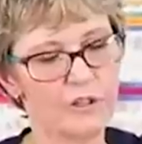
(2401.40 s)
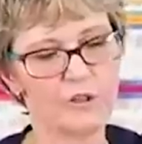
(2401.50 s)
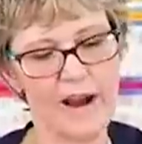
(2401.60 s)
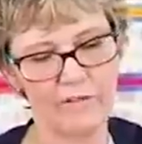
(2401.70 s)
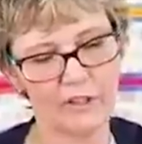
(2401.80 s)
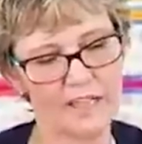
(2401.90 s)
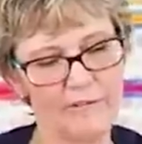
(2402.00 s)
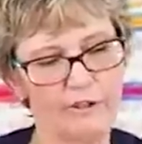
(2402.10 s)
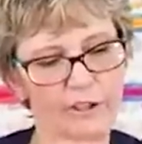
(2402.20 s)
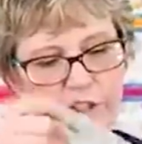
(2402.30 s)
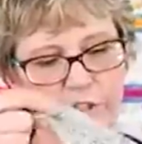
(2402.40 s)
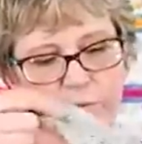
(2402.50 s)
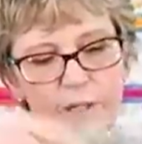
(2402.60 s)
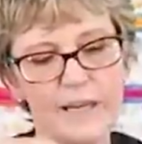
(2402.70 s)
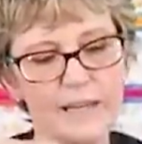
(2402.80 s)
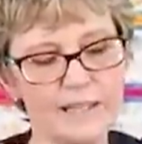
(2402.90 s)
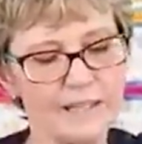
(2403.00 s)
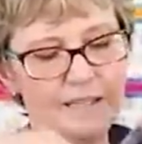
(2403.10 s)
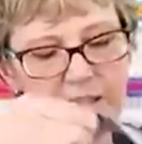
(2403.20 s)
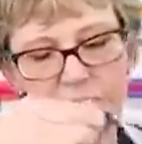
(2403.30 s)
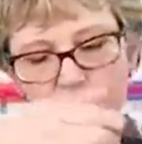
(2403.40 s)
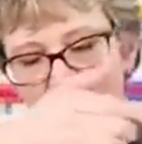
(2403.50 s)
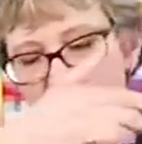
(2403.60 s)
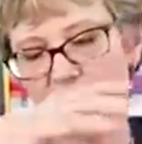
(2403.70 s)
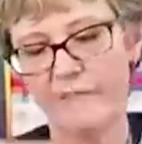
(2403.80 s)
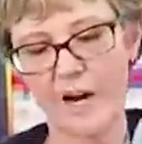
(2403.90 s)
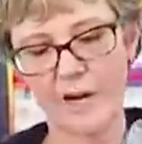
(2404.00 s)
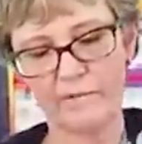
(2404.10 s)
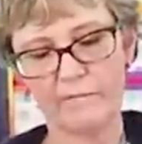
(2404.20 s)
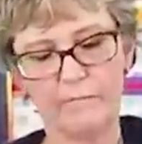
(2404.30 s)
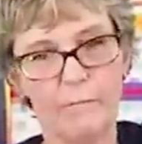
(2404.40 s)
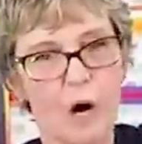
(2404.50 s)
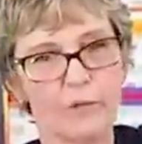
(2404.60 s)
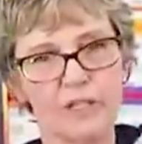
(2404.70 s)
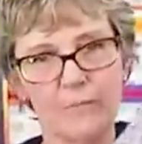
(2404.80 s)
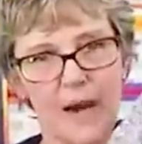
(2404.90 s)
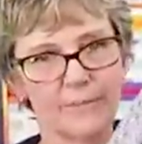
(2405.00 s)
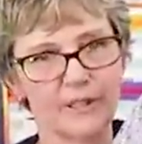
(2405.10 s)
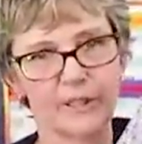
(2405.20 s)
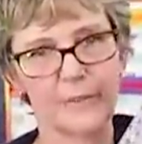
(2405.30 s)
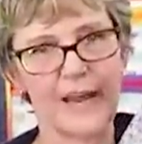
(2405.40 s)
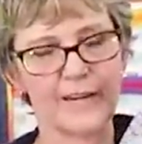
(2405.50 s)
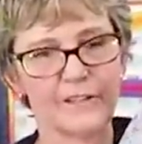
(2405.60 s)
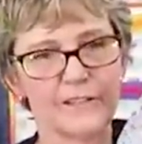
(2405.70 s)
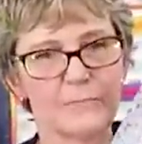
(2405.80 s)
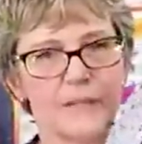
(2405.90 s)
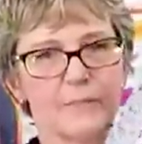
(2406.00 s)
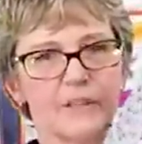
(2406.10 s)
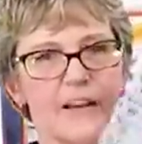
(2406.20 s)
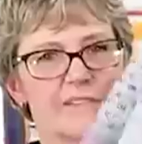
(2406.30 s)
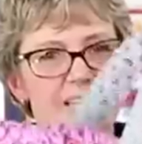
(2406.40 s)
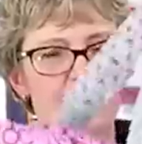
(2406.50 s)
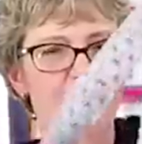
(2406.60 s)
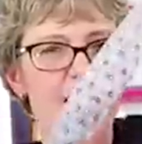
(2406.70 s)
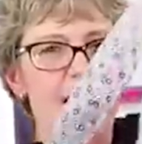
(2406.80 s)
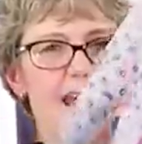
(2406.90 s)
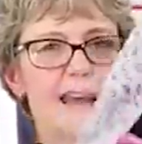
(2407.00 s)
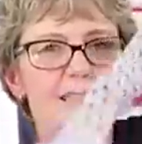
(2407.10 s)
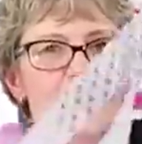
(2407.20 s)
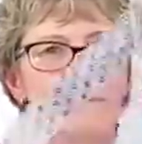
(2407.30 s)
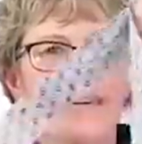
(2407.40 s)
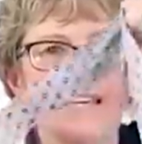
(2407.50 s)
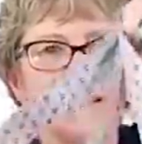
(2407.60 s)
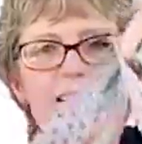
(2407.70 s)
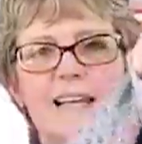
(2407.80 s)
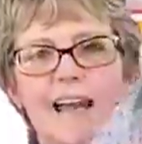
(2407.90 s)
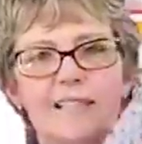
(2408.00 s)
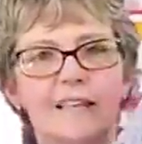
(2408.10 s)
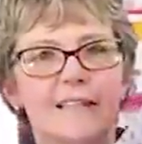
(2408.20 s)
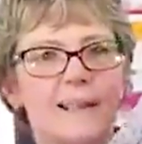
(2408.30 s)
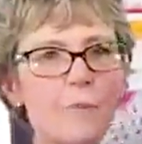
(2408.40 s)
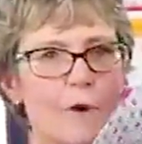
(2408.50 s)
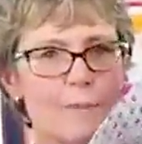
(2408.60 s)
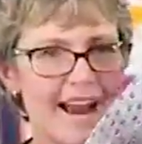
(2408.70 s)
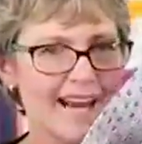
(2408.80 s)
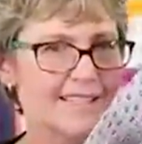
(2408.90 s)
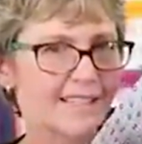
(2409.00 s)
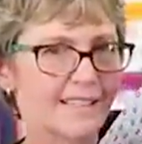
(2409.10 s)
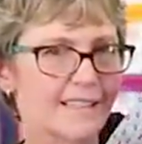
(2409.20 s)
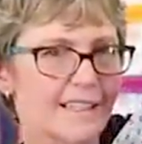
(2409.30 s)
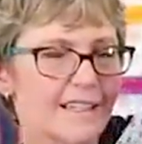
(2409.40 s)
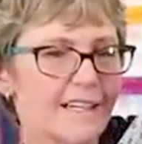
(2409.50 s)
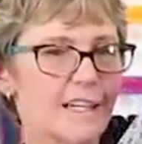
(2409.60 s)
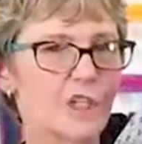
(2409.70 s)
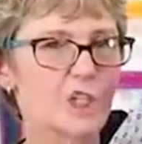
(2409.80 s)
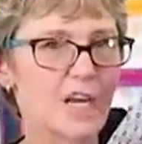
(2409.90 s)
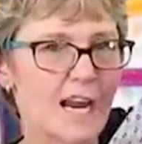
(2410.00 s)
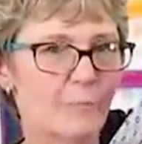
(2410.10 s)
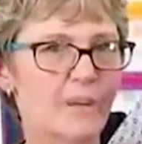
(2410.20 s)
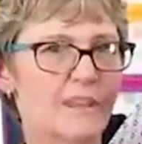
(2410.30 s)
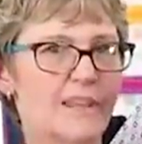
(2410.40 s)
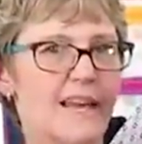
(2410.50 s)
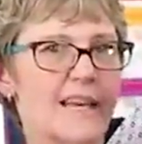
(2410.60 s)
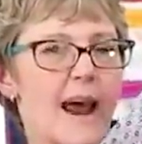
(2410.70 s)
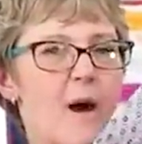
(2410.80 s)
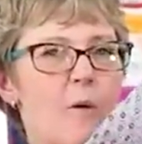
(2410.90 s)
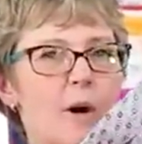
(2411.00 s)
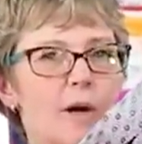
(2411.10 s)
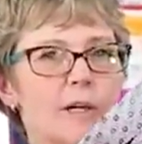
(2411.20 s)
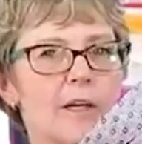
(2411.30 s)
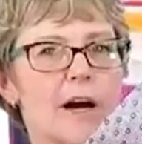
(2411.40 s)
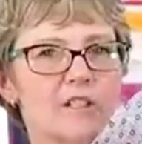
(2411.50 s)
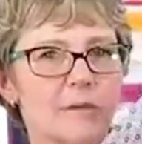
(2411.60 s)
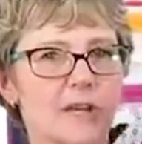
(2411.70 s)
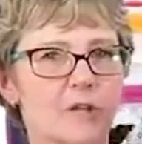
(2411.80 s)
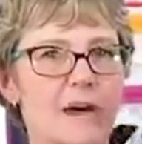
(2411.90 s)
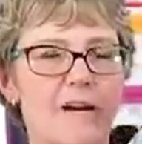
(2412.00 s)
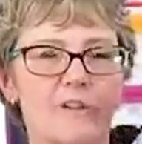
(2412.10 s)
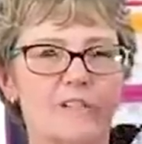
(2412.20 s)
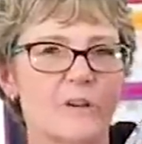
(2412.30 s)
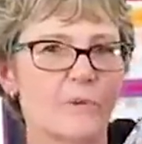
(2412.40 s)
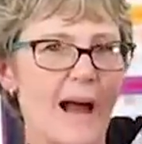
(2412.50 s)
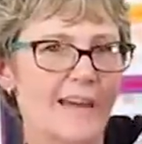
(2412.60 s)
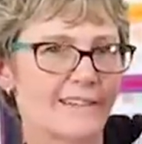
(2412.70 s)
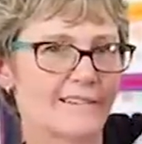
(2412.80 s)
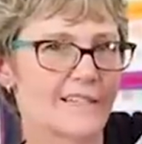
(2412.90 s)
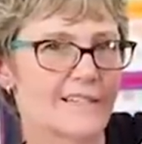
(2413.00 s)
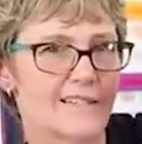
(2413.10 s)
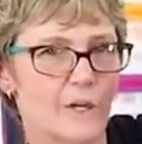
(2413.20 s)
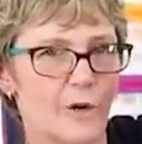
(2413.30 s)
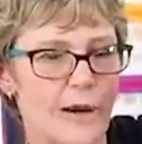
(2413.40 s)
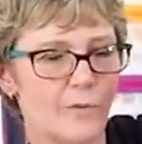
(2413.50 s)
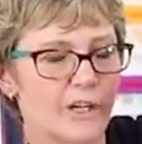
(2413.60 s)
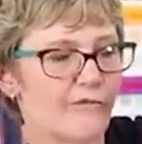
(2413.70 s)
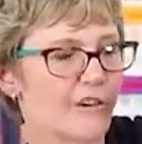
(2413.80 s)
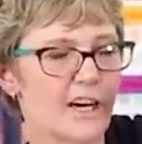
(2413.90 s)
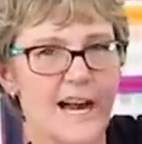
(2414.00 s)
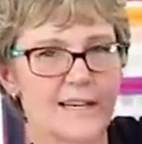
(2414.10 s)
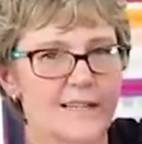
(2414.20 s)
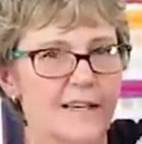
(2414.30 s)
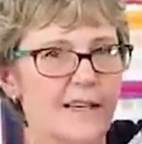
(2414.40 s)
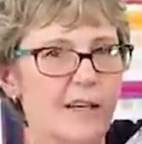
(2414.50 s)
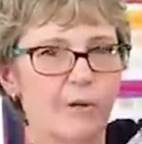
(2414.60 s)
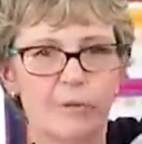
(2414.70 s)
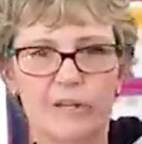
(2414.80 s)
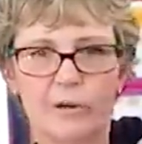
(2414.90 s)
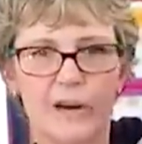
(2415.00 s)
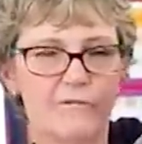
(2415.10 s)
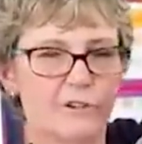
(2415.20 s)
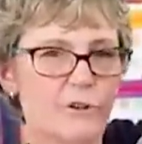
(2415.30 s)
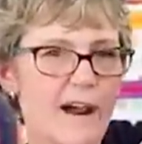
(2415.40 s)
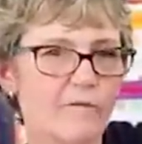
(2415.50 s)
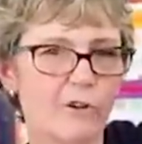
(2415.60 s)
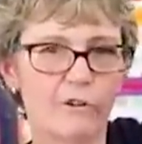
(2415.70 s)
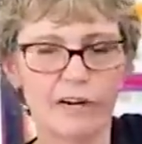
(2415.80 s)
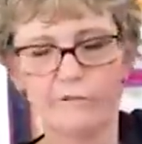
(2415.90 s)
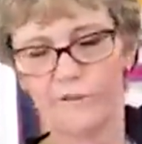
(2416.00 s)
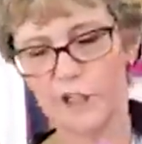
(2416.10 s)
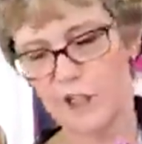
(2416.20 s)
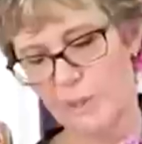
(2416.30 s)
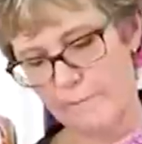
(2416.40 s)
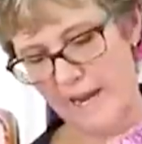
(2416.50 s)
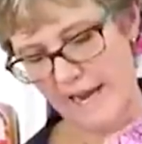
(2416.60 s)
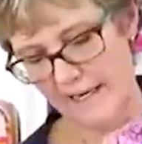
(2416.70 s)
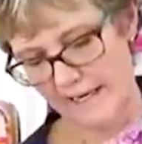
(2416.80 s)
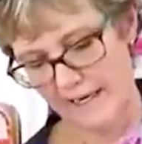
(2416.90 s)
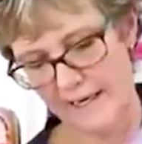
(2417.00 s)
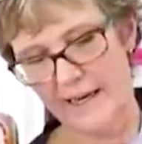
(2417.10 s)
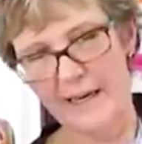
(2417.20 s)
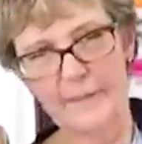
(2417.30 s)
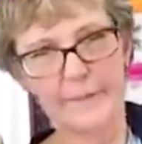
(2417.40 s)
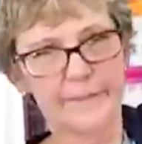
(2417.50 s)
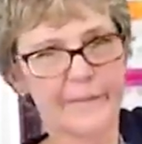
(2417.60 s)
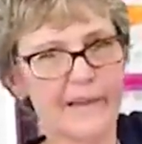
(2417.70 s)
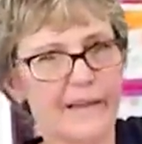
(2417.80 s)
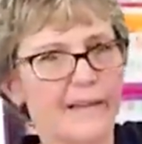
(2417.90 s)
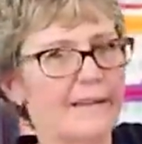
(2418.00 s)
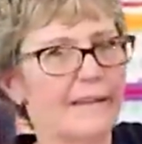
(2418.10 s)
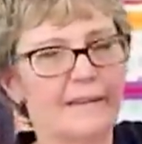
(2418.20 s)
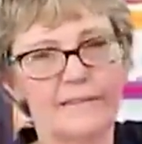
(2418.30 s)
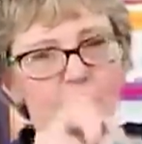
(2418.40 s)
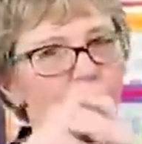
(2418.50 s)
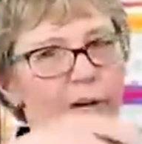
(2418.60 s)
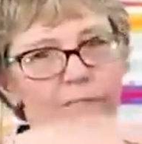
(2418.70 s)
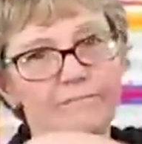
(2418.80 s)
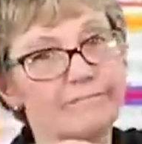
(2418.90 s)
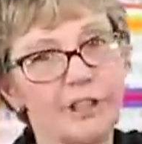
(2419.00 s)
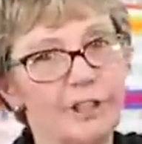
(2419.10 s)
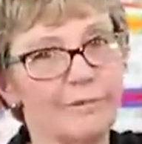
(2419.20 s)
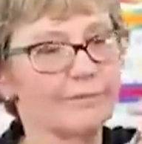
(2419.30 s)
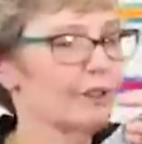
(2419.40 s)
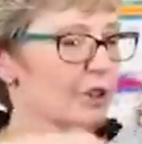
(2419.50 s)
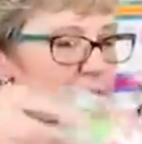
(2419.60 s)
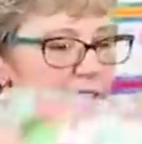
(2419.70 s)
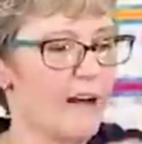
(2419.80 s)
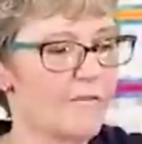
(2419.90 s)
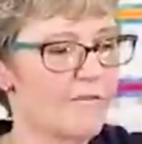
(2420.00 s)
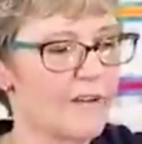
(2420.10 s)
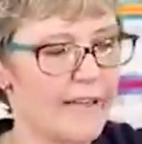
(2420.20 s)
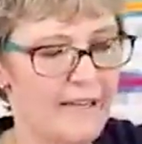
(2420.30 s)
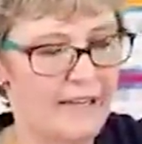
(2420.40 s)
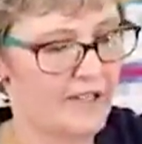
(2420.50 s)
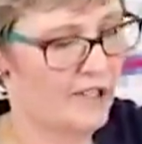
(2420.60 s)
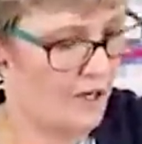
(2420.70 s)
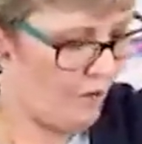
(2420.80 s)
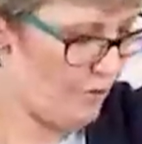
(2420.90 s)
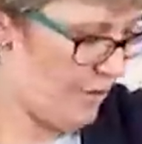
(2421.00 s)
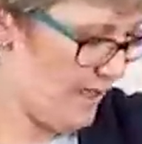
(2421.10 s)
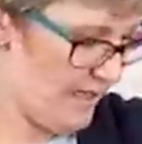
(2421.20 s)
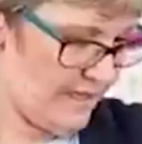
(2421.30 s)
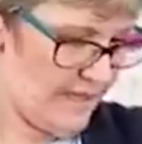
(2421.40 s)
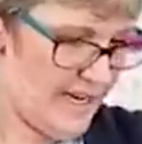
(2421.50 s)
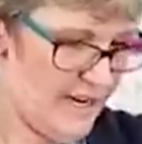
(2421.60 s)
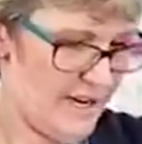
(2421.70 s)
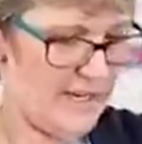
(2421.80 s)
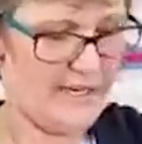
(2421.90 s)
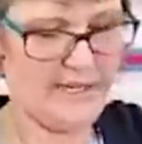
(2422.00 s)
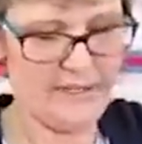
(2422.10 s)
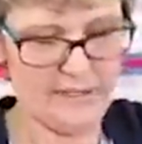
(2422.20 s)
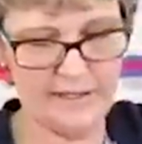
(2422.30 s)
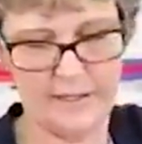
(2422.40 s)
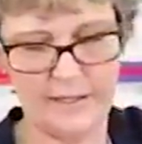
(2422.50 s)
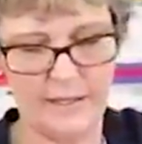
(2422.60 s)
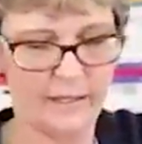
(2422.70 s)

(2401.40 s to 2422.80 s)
Travel Duffel two. This is one of our most popular patterns. People love this one. And to me, this has a little more masculine shape than our Ultimate Travel. So I think this is a great one for guys. Would be great for travel, great for a gym bag, um, or, you know, yourself. So there is...